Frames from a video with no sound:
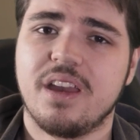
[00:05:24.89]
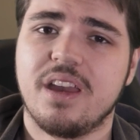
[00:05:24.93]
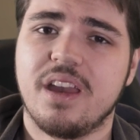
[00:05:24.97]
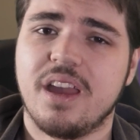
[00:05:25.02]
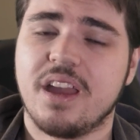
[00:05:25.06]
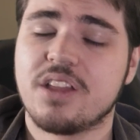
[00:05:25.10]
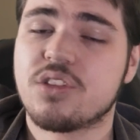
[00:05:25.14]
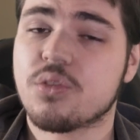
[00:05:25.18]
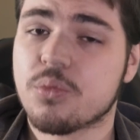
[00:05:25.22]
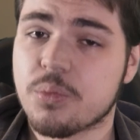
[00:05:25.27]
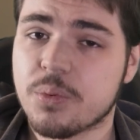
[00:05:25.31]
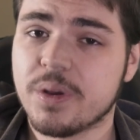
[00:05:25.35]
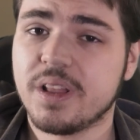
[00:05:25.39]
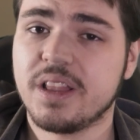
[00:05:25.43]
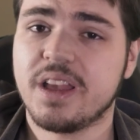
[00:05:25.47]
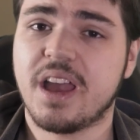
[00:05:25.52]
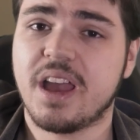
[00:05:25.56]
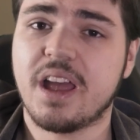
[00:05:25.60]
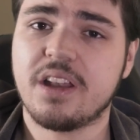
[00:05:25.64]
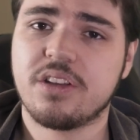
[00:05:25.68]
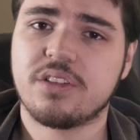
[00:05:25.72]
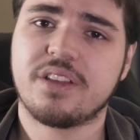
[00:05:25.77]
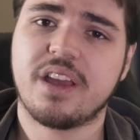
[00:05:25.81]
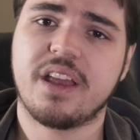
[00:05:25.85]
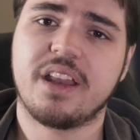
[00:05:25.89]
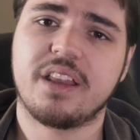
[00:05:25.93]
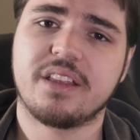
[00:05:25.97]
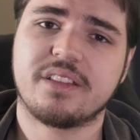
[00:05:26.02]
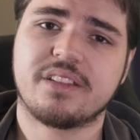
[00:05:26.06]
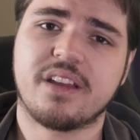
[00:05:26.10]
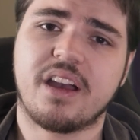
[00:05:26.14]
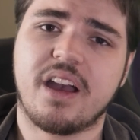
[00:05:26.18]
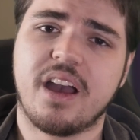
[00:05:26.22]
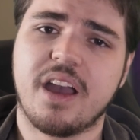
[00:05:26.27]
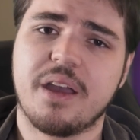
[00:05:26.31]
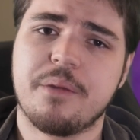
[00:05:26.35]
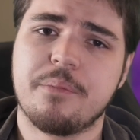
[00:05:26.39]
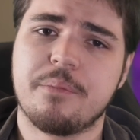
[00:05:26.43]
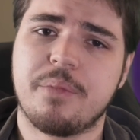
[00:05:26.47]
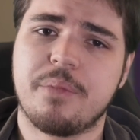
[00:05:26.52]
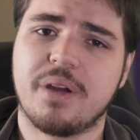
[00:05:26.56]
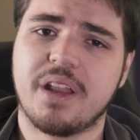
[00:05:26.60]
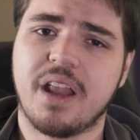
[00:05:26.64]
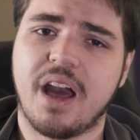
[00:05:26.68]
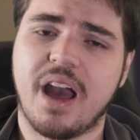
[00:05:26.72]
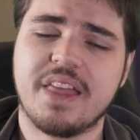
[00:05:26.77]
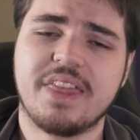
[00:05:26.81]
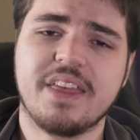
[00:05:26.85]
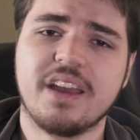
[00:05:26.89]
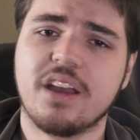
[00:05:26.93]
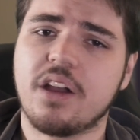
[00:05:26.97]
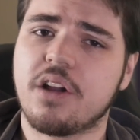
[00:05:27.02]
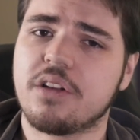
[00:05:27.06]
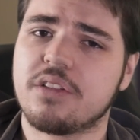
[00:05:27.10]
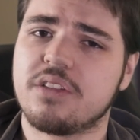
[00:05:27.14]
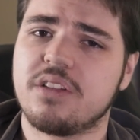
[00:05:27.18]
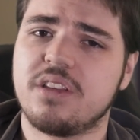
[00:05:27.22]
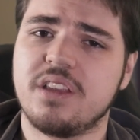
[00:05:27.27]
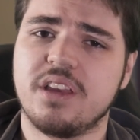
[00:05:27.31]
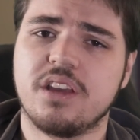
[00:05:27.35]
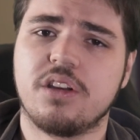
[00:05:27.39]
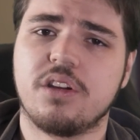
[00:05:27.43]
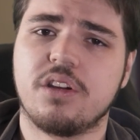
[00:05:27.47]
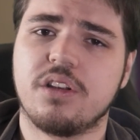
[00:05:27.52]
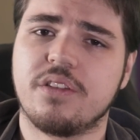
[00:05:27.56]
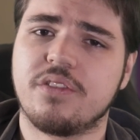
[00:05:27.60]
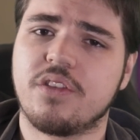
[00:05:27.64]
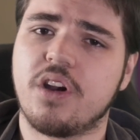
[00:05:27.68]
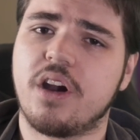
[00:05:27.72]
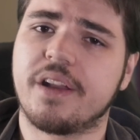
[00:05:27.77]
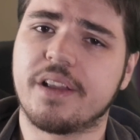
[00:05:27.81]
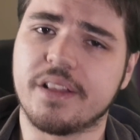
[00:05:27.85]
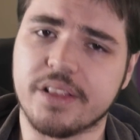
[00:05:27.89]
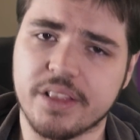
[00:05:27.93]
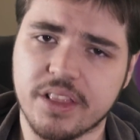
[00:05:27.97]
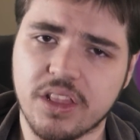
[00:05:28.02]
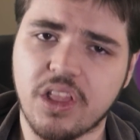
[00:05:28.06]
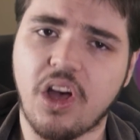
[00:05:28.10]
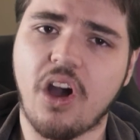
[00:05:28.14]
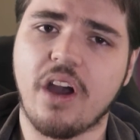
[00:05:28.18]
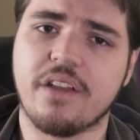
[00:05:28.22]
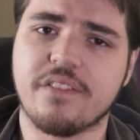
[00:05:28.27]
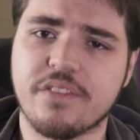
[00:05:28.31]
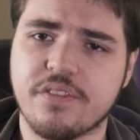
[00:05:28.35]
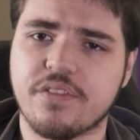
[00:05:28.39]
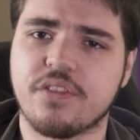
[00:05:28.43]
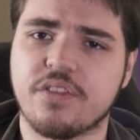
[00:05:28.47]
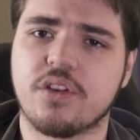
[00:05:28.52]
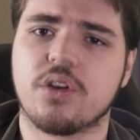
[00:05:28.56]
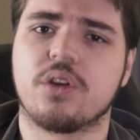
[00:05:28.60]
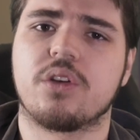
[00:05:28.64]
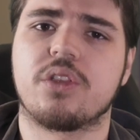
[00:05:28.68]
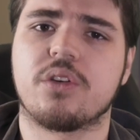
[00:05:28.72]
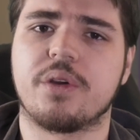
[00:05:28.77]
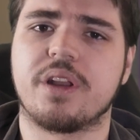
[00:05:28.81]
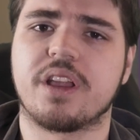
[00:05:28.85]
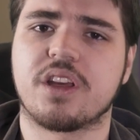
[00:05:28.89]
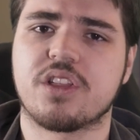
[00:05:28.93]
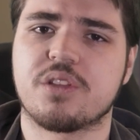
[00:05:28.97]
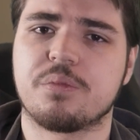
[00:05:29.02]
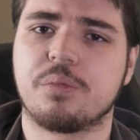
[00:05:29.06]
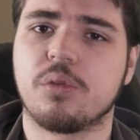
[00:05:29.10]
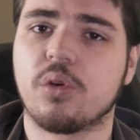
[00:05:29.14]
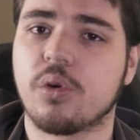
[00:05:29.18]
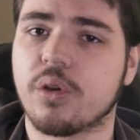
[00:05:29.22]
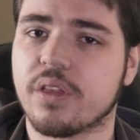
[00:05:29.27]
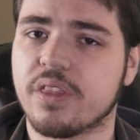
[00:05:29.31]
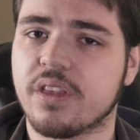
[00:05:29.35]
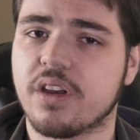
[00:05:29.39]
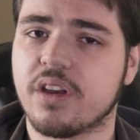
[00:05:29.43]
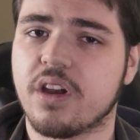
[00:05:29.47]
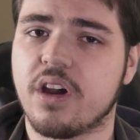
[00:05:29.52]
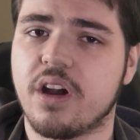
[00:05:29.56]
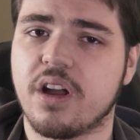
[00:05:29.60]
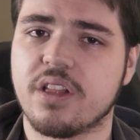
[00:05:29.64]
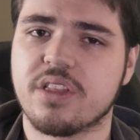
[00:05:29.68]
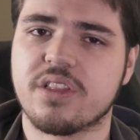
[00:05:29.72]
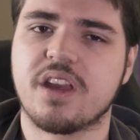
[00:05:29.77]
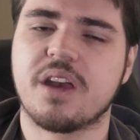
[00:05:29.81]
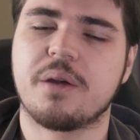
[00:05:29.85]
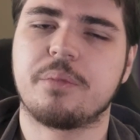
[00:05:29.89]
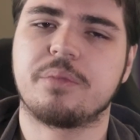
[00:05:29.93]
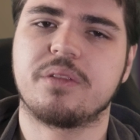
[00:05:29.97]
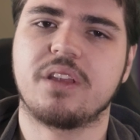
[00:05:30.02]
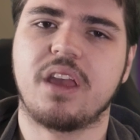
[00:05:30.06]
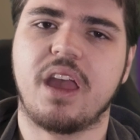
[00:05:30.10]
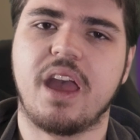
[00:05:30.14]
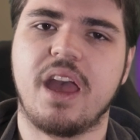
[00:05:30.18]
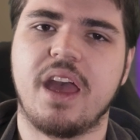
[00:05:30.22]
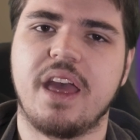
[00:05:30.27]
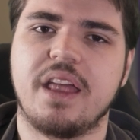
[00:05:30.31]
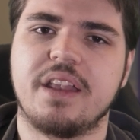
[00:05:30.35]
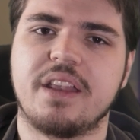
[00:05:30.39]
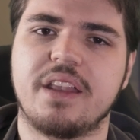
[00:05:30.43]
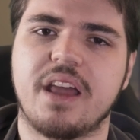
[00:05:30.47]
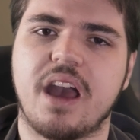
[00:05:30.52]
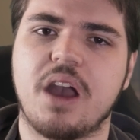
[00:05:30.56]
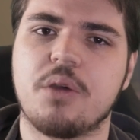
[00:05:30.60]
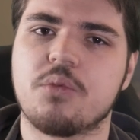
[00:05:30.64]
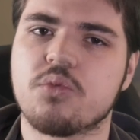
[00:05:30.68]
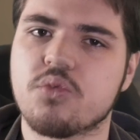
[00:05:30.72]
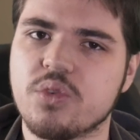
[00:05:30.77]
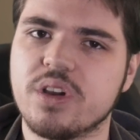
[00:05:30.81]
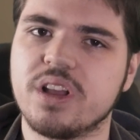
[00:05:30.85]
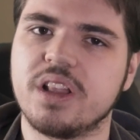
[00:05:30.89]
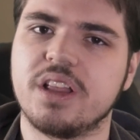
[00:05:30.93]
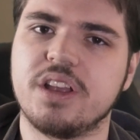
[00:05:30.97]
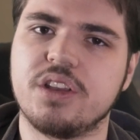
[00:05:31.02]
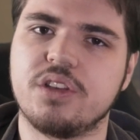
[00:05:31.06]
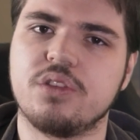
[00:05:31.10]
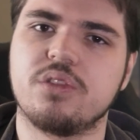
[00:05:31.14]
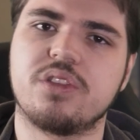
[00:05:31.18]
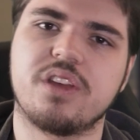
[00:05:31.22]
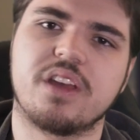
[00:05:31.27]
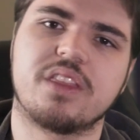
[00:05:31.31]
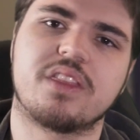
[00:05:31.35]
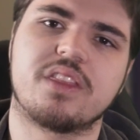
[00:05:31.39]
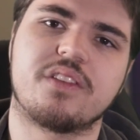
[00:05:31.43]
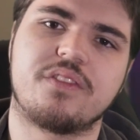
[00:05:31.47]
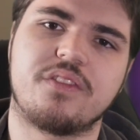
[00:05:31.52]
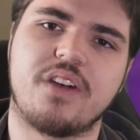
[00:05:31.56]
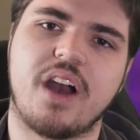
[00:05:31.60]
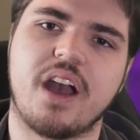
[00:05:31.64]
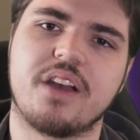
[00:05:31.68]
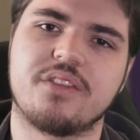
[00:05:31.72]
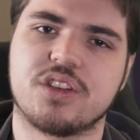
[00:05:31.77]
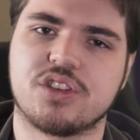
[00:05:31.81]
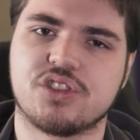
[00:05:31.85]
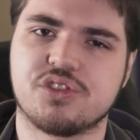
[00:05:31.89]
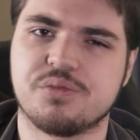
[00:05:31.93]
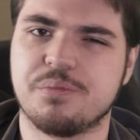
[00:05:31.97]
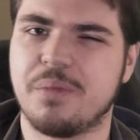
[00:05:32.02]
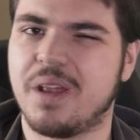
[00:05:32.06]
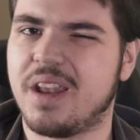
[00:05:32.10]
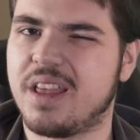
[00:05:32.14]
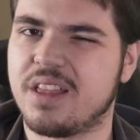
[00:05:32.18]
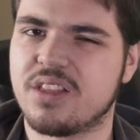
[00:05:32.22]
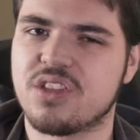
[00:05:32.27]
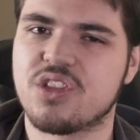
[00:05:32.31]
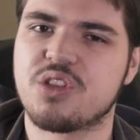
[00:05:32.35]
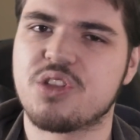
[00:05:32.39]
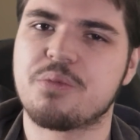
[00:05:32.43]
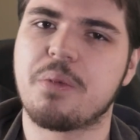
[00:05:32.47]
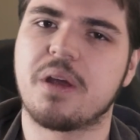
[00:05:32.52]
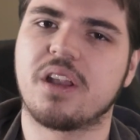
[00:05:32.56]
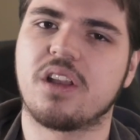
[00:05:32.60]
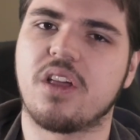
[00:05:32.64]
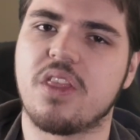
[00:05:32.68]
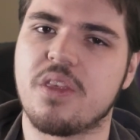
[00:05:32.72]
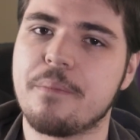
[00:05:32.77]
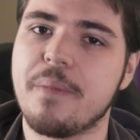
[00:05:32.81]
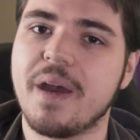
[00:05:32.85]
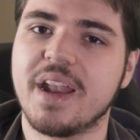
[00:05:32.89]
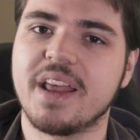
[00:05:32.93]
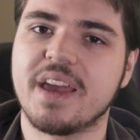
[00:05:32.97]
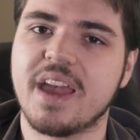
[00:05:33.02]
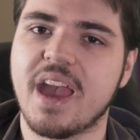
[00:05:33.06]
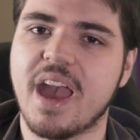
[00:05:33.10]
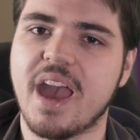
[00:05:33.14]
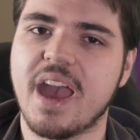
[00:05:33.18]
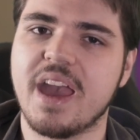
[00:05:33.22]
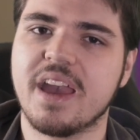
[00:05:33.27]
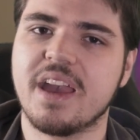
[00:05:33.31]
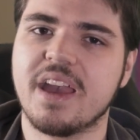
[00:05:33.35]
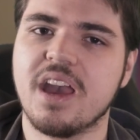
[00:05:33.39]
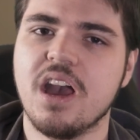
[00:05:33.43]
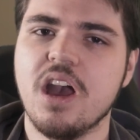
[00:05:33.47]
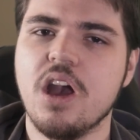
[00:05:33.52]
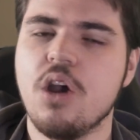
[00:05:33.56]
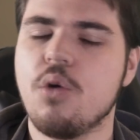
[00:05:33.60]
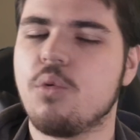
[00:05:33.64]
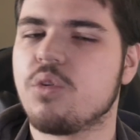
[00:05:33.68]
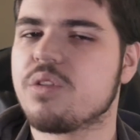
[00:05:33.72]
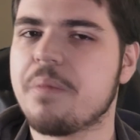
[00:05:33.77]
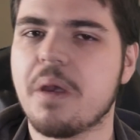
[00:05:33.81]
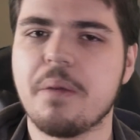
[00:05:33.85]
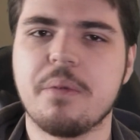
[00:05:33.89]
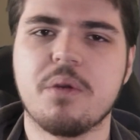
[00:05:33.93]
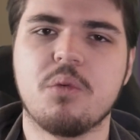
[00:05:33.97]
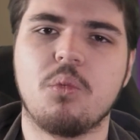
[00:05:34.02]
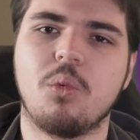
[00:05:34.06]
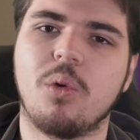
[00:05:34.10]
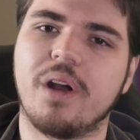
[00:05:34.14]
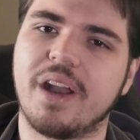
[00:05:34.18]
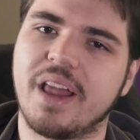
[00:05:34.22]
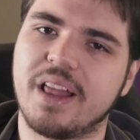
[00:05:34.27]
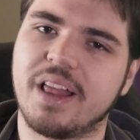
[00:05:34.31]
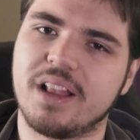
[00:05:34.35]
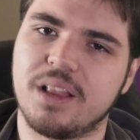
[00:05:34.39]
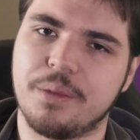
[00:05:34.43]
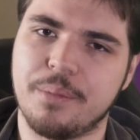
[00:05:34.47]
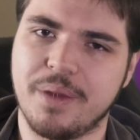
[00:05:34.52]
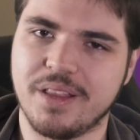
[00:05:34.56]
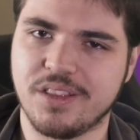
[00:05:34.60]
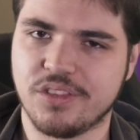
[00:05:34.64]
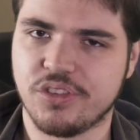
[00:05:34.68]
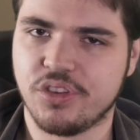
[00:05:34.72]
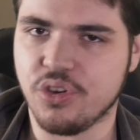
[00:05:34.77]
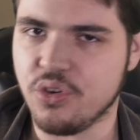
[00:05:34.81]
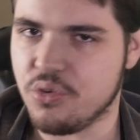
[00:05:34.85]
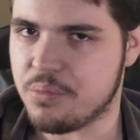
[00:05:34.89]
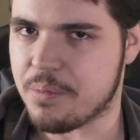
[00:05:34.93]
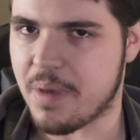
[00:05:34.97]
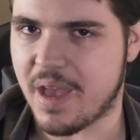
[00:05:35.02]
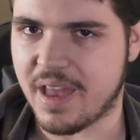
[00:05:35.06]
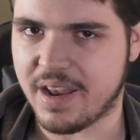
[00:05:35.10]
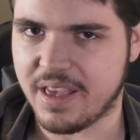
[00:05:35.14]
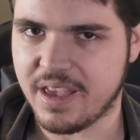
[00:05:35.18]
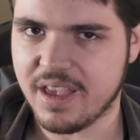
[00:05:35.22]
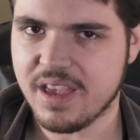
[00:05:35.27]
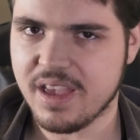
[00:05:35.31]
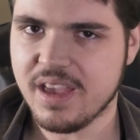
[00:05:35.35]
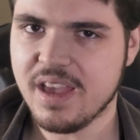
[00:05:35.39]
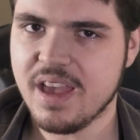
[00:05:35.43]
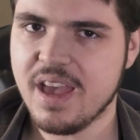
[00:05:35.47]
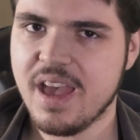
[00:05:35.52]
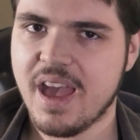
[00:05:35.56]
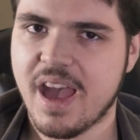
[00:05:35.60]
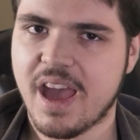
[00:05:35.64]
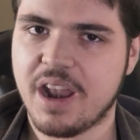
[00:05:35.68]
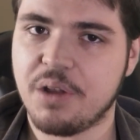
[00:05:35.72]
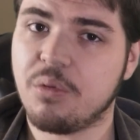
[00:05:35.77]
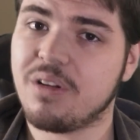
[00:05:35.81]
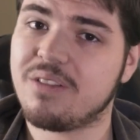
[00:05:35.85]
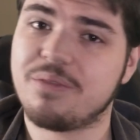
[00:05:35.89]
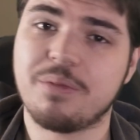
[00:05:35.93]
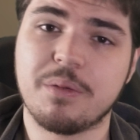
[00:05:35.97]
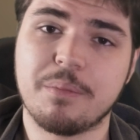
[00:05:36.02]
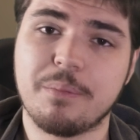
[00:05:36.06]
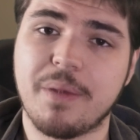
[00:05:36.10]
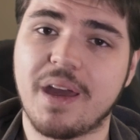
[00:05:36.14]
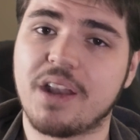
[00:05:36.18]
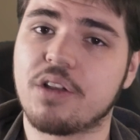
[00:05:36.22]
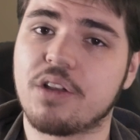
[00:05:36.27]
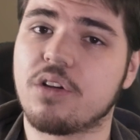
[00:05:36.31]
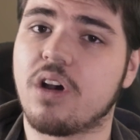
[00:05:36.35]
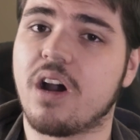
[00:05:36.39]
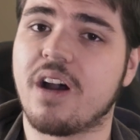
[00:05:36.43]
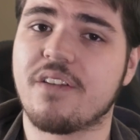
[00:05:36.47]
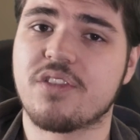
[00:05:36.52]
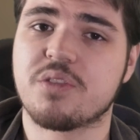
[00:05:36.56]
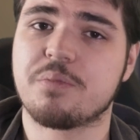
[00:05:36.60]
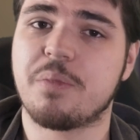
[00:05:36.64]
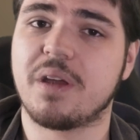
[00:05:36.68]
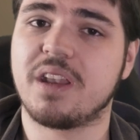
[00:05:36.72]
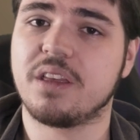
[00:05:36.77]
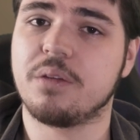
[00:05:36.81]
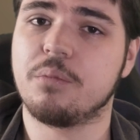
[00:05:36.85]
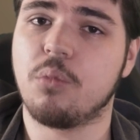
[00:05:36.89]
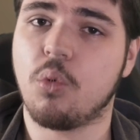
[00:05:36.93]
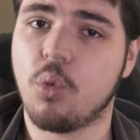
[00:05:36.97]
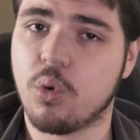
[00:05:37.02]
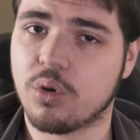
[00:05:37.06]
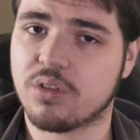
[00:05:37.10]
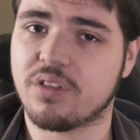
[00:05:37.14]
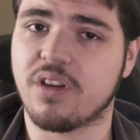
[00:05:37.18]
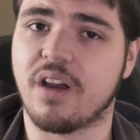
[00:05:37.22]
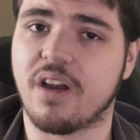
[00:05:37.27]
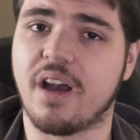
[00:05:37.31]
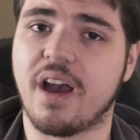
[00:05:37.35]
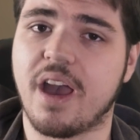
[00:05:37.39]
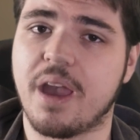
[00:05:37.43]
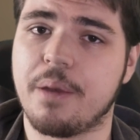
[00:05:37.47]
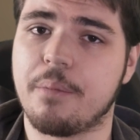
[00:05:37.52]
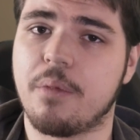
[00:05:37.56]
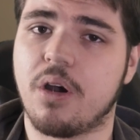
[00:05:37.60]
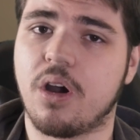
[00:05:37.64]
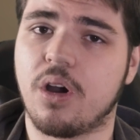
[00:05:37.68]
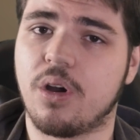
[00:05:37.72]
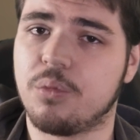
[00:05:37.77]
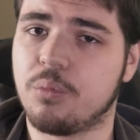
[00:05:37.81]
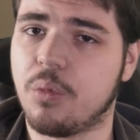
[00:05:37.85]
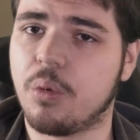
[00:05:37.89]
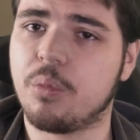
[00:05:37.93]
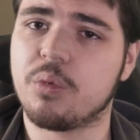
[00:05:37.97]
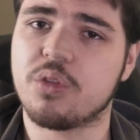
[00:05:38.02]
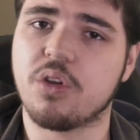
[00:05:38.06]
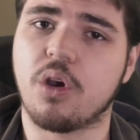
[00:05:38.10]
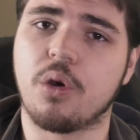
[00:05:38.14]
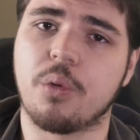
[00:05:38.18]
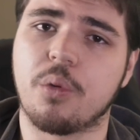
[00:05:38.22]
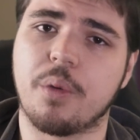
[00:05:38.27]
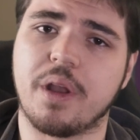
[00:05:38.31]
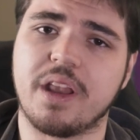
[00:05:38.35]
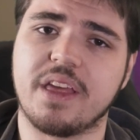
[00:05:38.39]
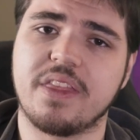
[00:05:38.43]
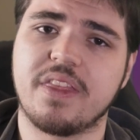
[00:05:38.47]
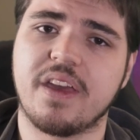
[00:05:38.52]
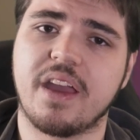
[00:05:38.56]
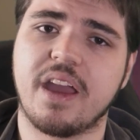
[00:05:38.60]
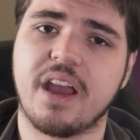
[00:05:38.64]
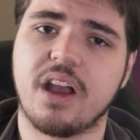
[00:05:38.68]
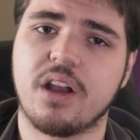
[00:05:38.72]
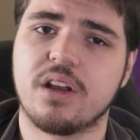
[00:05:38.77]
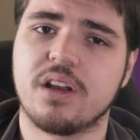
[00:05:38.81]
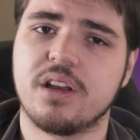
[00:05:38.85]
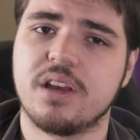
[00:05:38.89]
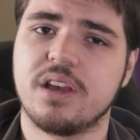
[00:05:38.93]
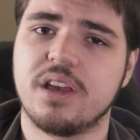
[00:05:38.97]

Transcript: It's a really entertaining time, but I think RTD could have gone a lot further in exploring the concept, and I really do think the 5-ish minutes spent on the metagag was maybe one element too many, and it would have been better off spending more time on what was already there.